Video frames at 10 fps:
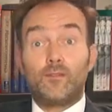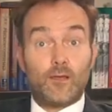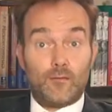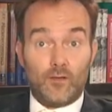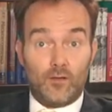to
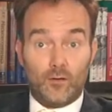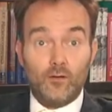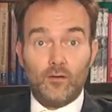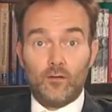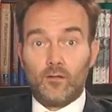have you
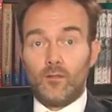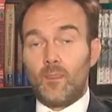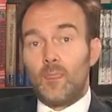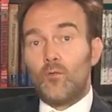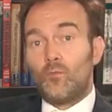here.
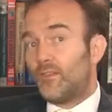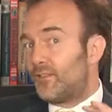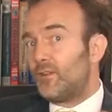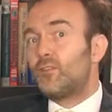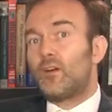We're
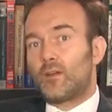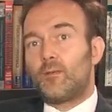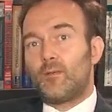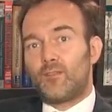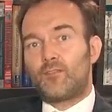still talking
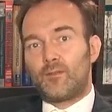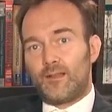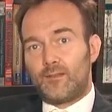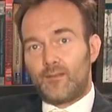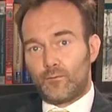about
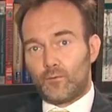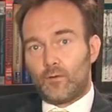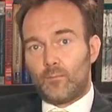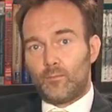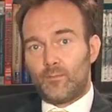strategy for
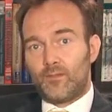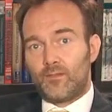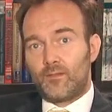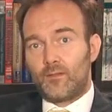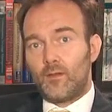
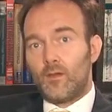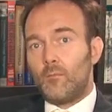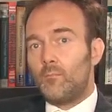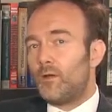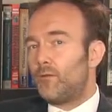complements,
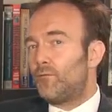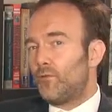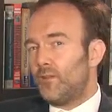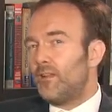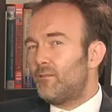but
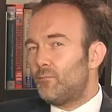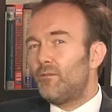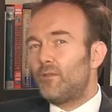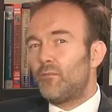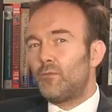first let's
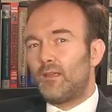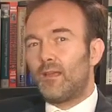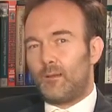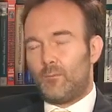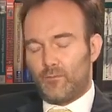briefly
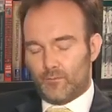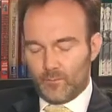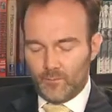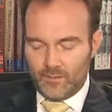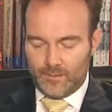recap
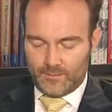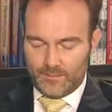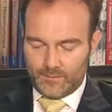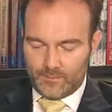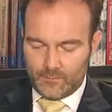from the last
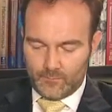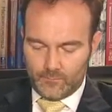lecture.